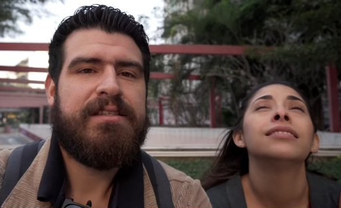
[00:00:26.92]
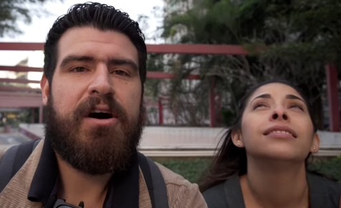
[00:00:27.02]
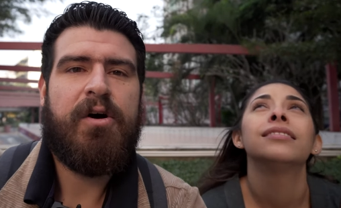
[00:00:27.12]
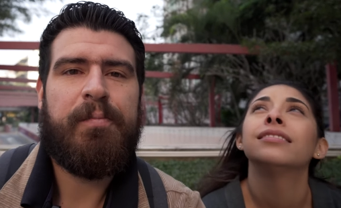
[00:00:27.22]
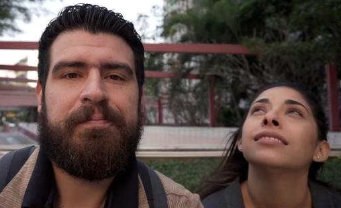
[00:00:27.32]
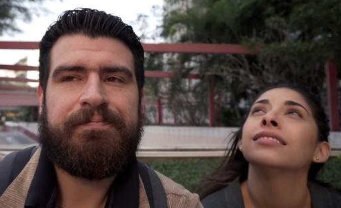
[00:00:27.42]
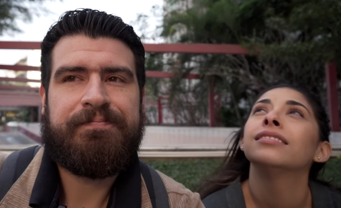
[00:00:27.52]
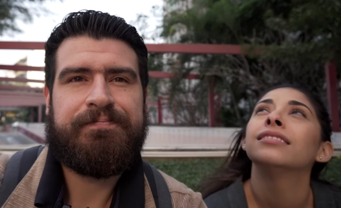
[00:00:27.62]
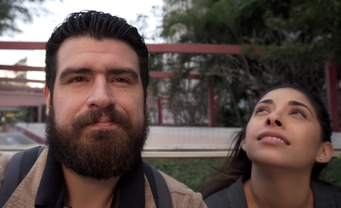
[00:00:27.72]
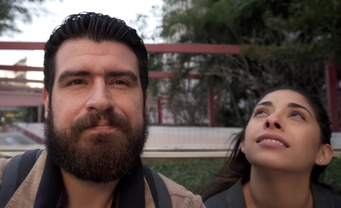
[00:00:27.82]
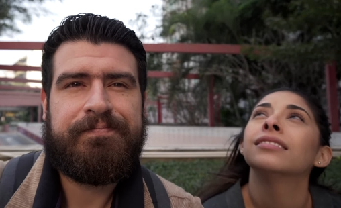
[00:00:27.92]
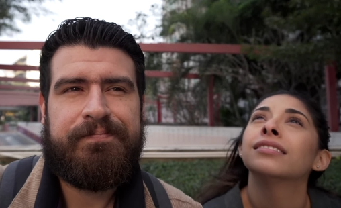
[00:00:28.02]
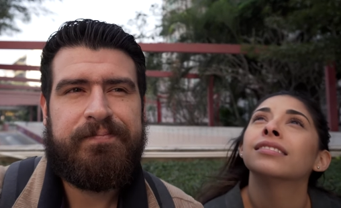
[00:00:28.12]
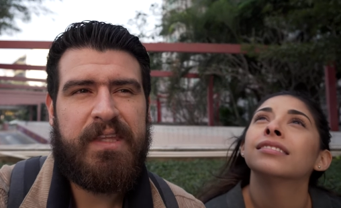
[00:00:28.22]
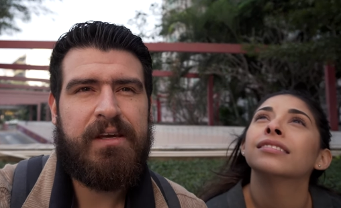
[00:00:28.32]
Speaker 1: So,
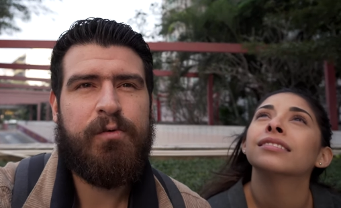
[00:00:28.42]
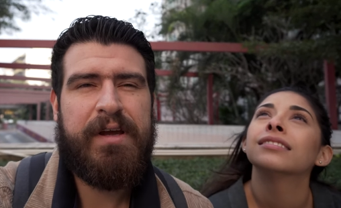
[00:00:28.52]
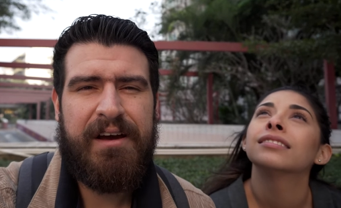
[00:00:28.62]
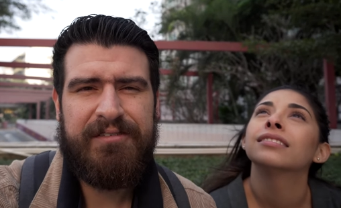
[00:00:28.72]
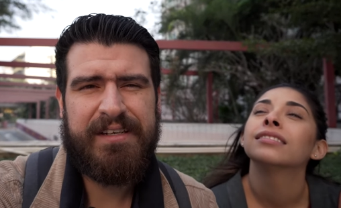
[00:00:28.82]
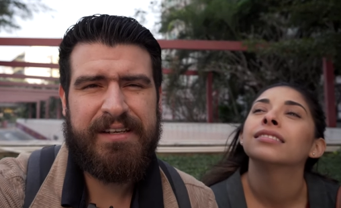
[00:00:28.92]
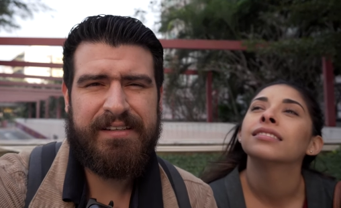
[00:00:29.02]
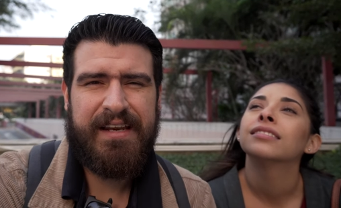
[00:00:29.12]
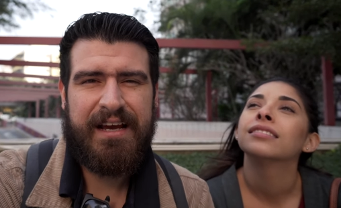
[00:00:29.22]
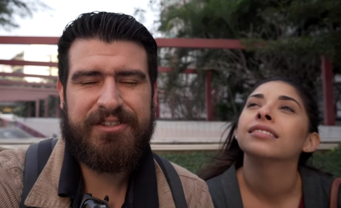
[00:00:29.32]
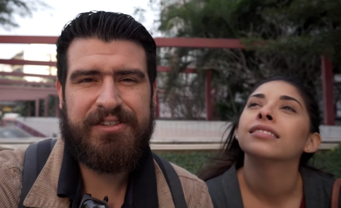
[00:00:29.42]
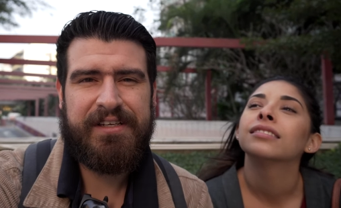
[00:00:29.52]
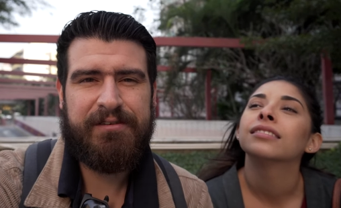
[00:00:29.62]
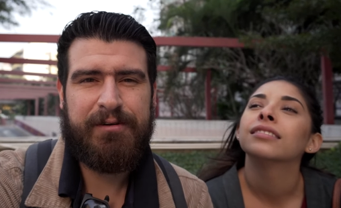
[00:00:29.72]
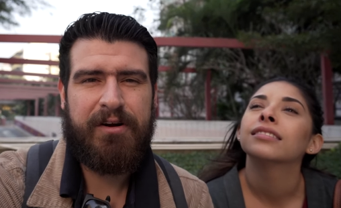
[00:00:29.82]
we haven't
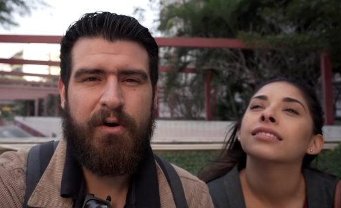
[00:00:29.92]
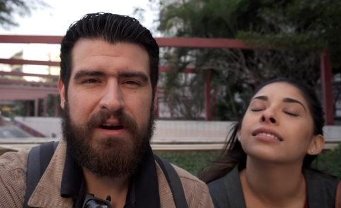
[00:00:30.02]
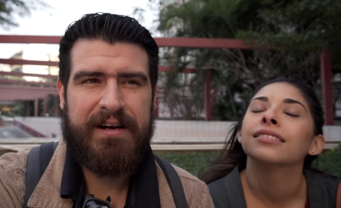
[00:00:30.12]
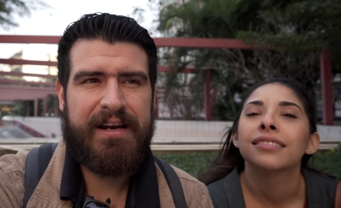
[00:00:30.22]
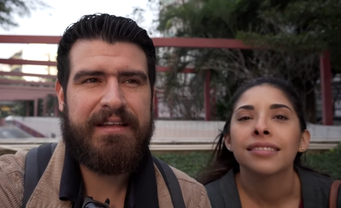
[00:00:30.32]
actually recorded